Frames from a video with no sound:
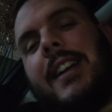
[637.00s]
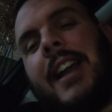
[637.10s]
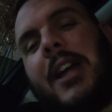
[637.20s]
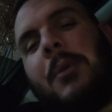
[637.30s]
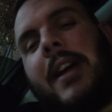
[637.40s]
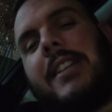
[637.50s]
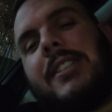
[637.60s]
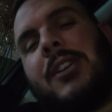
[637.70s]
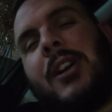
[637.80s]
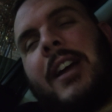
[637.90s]
Lightweight,
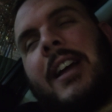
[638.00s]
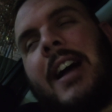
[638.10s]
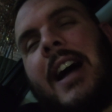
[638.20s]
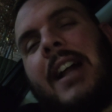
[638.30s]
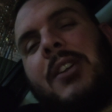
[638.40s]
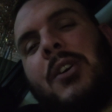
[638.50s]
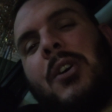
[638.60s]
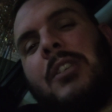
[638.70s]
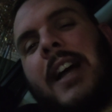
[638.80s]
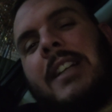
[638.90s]
it's not like a
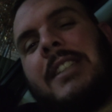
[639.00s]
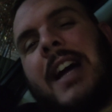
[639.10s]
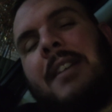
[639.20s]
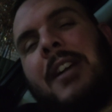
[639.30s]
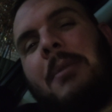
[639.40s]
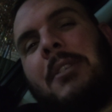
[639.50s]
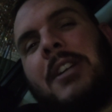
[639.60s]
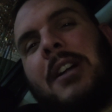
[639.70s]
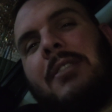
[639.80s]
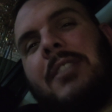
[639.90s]
hardcore night driver like
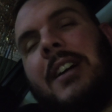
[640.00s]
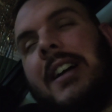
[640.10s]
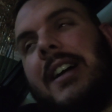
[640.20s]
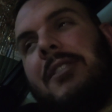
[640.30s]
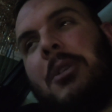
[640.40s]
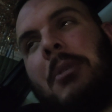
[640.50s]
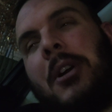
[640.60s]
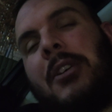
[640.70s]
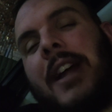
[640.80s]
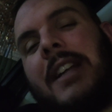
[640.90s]
myself. We've been
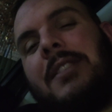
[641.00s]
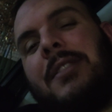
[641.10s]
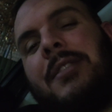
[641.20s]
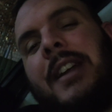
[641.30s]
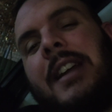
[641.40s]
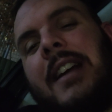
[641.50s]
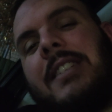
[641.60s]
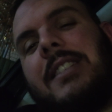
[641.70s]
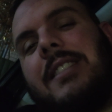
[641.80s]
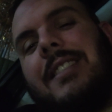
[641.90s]
on nights for 3
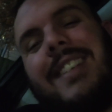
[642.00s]
nights.